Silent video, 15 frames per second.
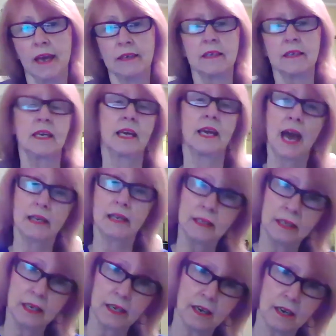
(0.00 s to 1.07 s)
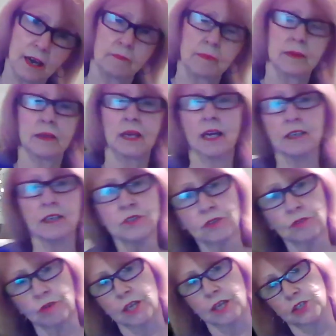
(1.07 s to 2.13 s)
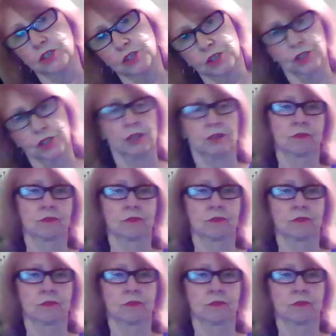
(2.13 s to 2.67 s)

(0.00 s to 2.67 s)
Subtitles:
And he had to get up and get his crutch.